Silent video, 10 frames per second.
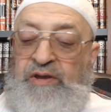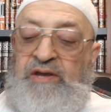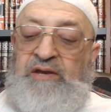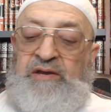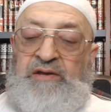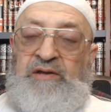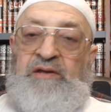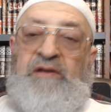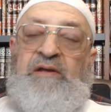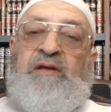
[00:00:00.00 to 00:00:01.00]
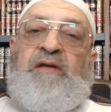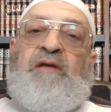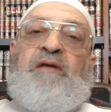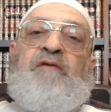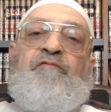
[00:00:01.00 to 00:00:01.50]
we
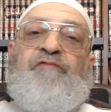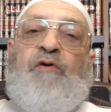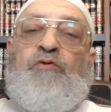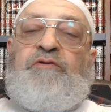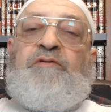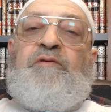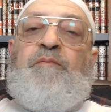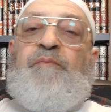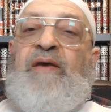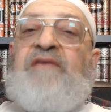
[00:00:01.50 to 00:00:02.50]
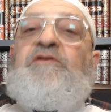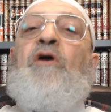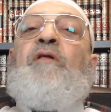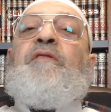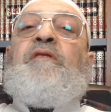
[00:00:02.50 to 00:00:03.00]
vote based
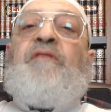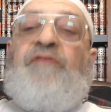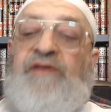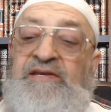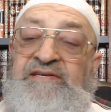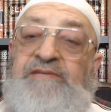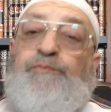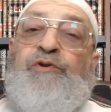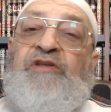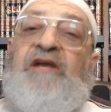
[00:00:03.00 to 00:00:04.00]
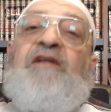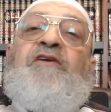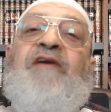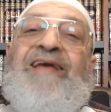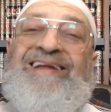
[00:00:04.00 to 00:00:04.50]
on this
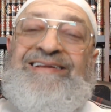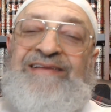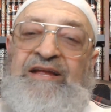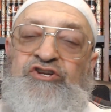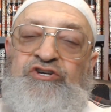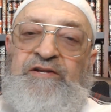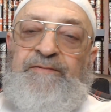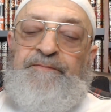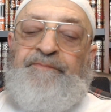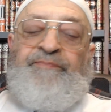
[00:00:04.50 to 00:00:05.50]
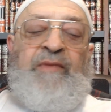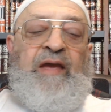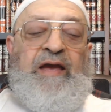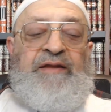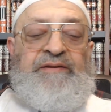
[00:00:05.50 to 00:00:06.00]
particular intention
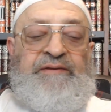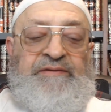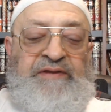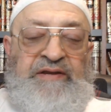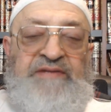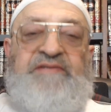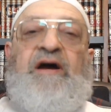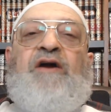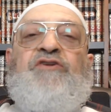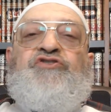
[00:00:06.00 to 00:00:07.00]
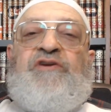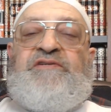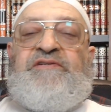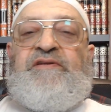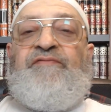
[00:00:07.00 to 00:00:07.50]
and deeds are
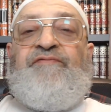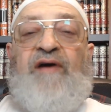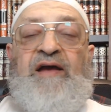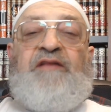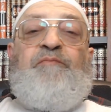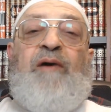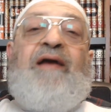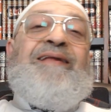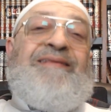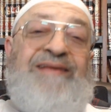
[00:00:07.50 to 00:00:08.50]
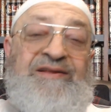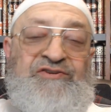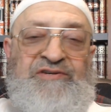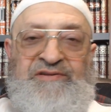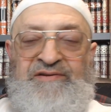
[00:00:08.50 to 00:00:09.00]
justified by
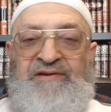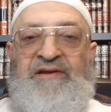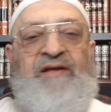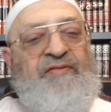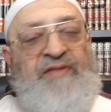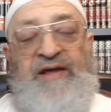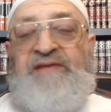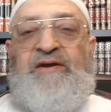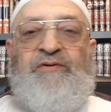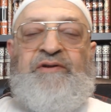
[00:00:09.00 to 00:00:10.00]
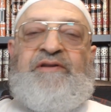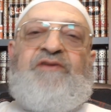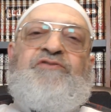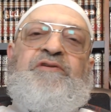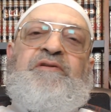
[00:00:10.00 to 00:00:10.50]
intention. That is our
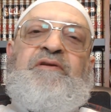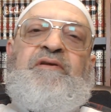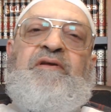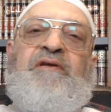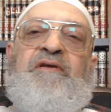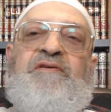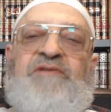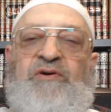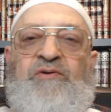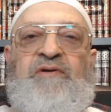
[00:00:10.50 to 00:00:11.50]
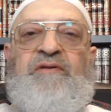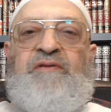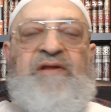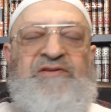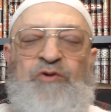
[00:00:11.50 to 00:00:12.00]
intention. So
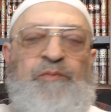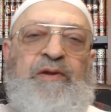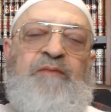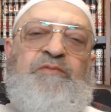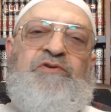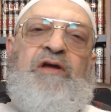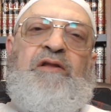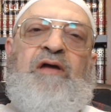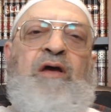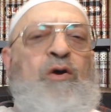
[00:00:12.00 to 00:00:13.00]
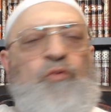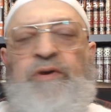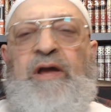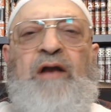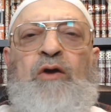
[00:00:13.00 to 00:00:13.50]
there is no blame, inshallah.
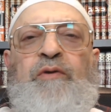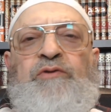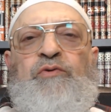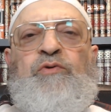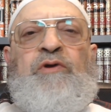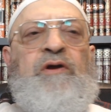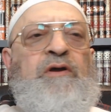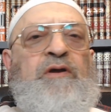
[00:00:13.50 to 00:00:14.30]
We're not going to